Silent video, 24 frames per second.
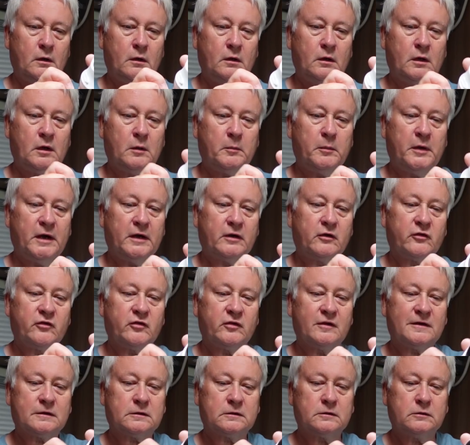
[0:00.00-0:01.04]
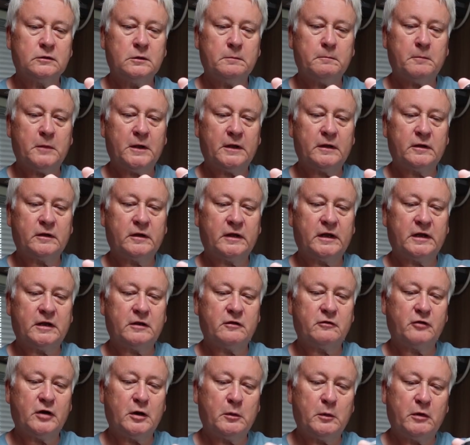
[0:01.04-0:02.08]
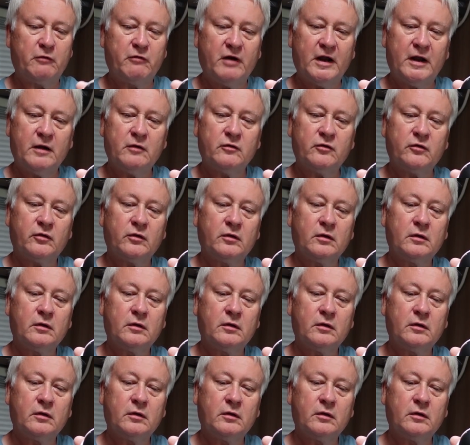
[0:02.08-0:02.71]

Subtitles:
That plugs, get it the right way around.